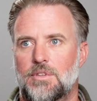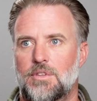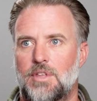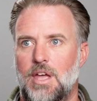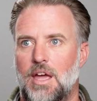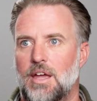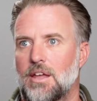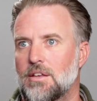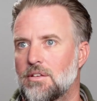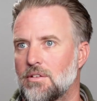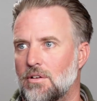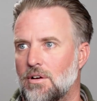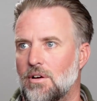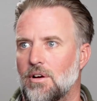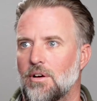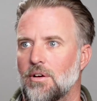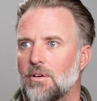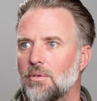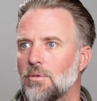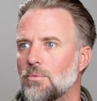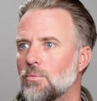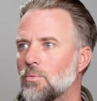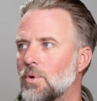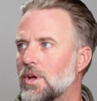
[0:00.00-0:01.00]
taint
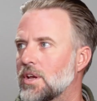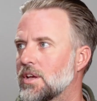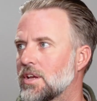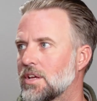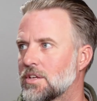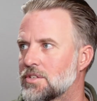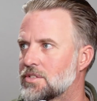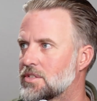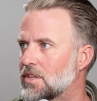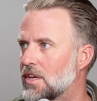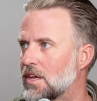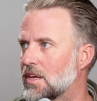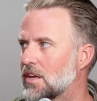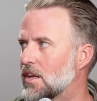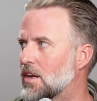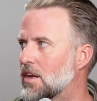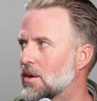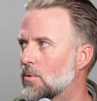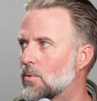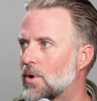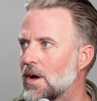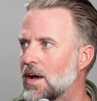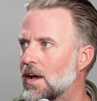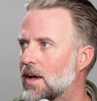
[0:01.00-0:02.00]
our witness in
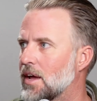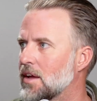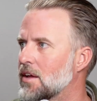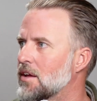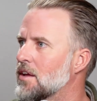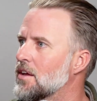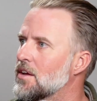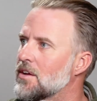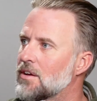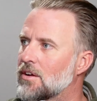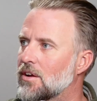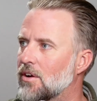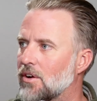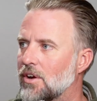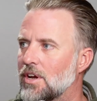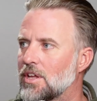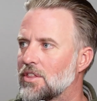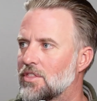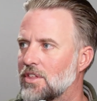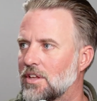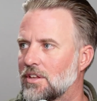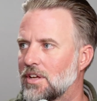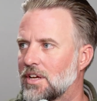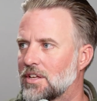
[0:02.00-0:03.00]
any way or
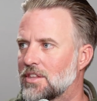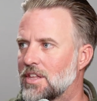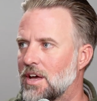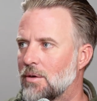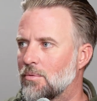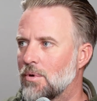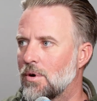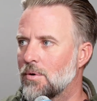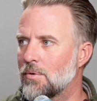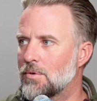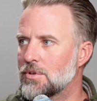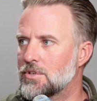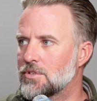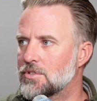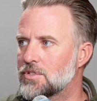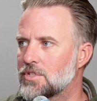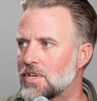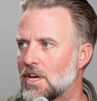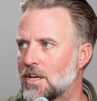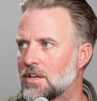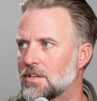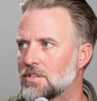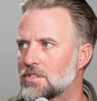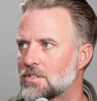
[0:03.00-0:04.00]
anything like that? What would you
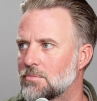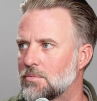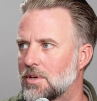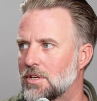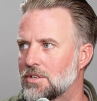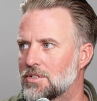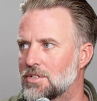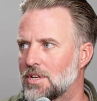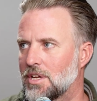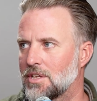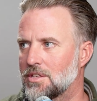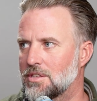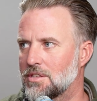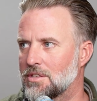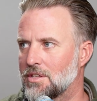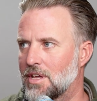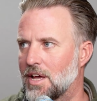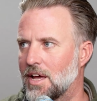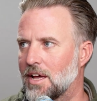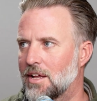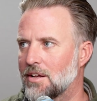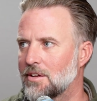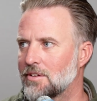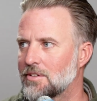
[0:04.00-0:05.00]
say to somebody saying
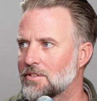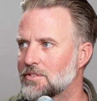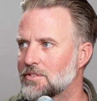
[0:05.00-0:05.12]
that?